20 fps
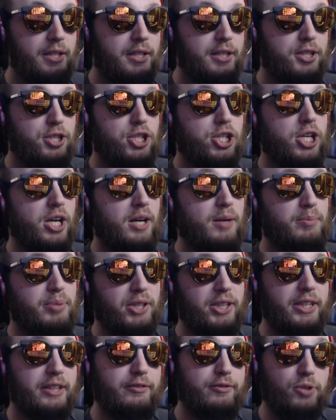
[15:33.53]

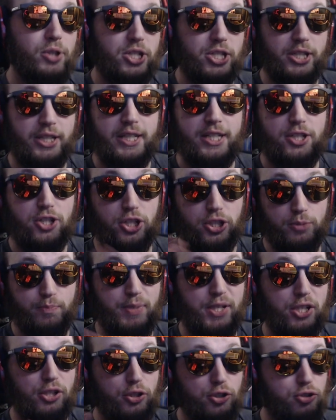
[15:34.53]
Champa, unfortunately, is just
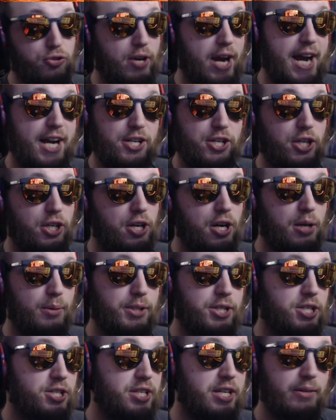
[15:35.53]
pure trash and
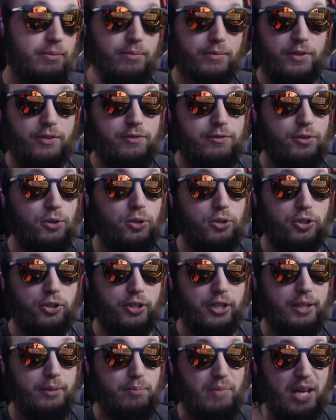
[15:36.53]
garbage. Just give him the full
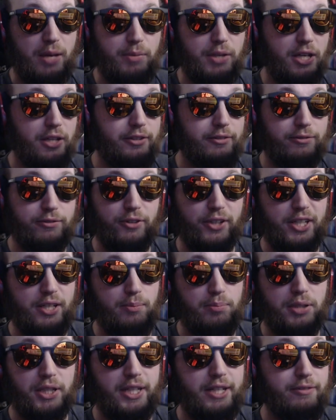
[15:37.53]
crit. Maybe on a
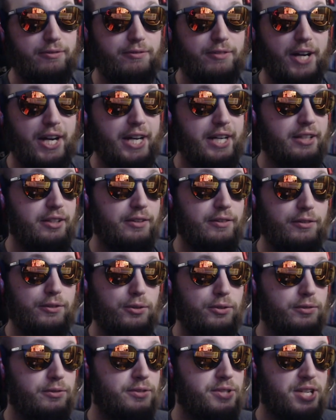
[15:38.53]
free-to-play fight or
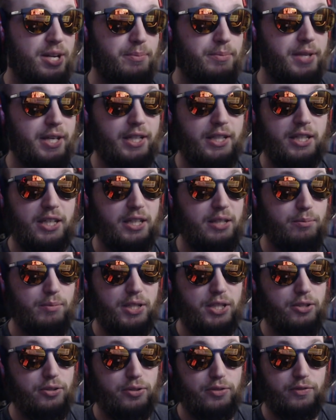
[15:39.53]
something he can
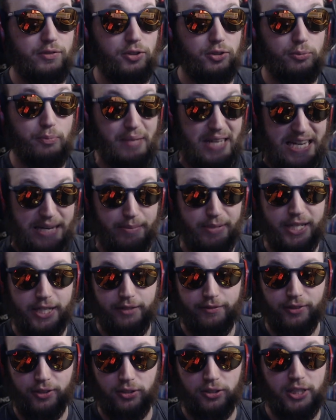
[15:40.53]
be useful, maybe,
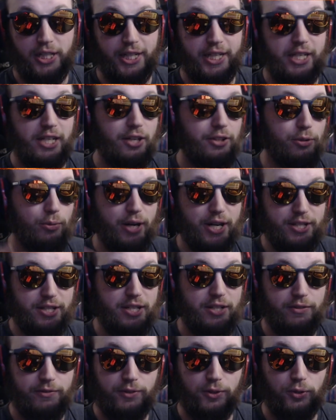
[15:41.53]
if you're lucky. Otherwise,
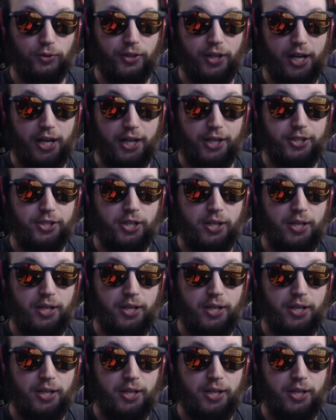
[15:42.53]
he's full dodge.